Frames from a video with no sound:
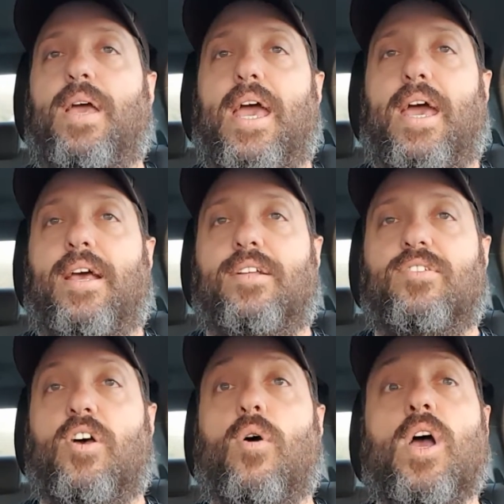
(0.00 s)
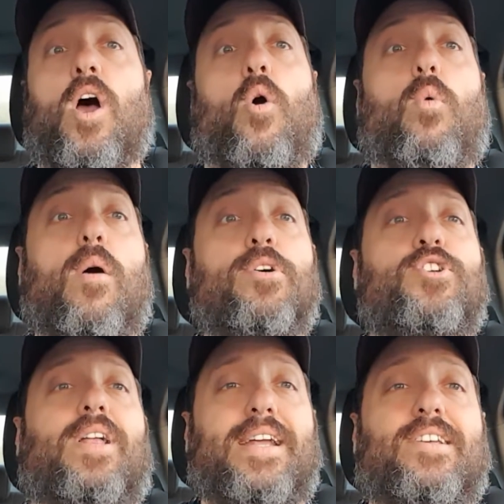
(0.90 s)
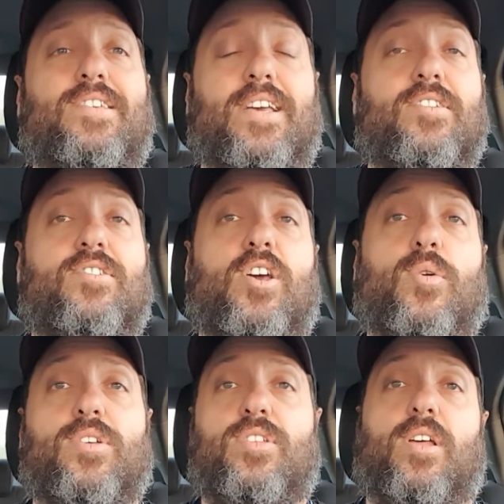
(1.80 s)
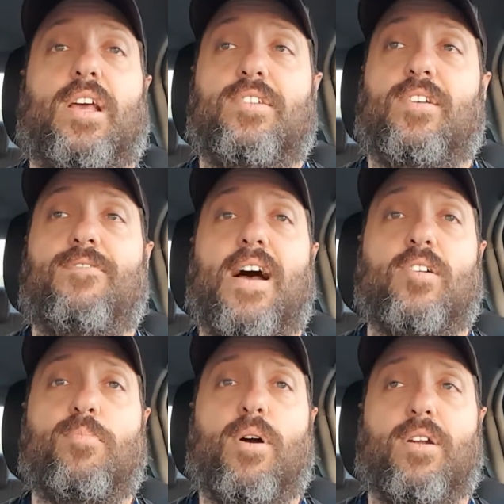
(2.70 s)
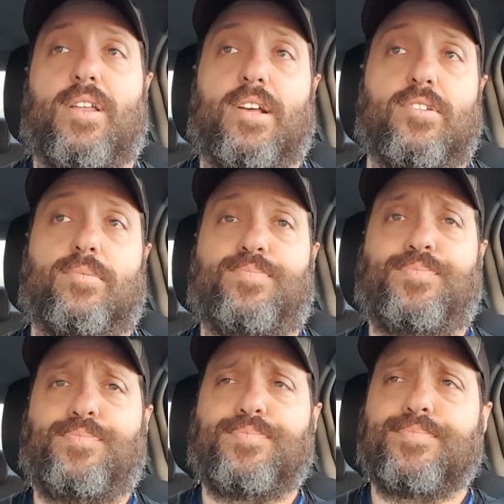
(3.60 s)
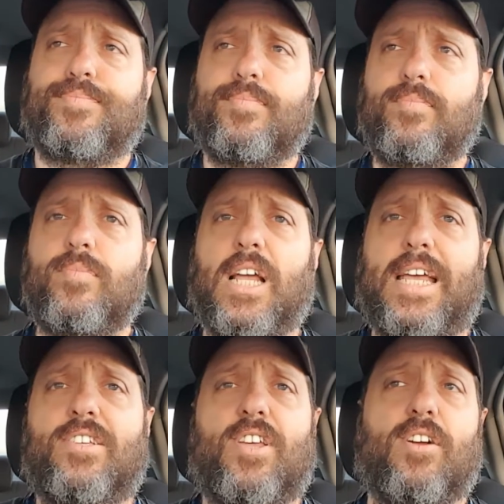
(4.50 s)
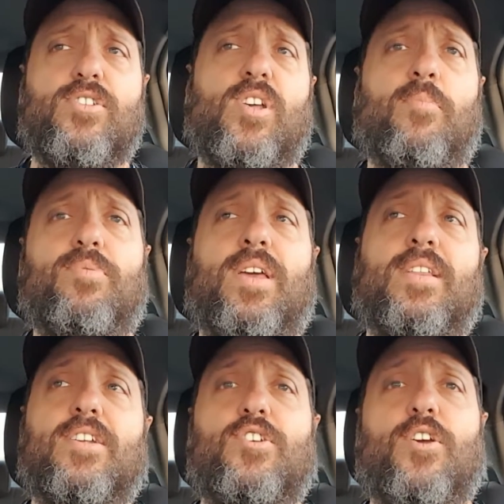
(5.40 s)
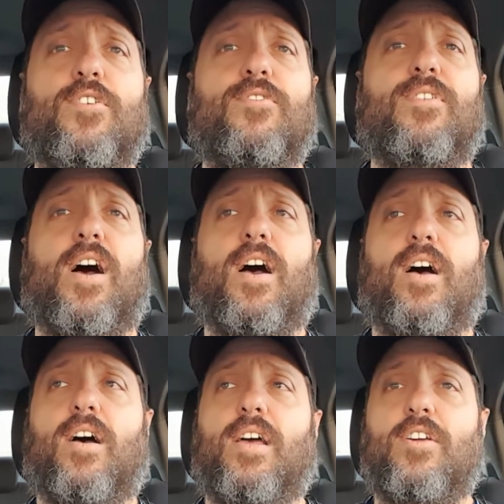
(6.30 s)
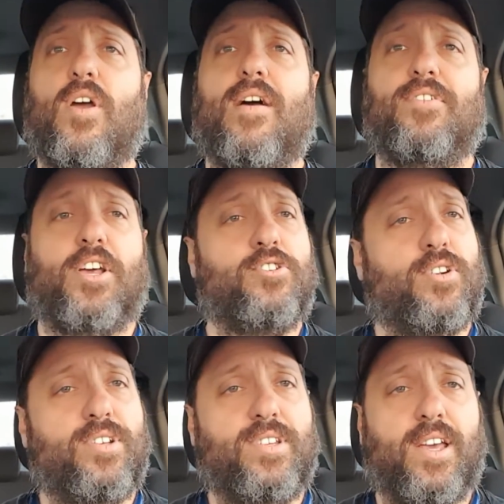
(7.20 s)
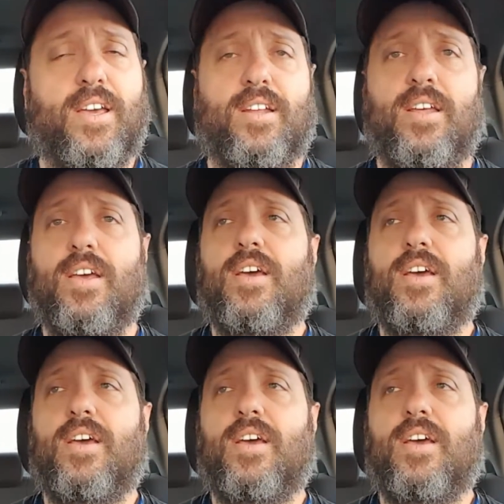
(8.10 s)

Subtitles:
And so what would you like to see us do is the final part of this. Is there something that you have an interest in,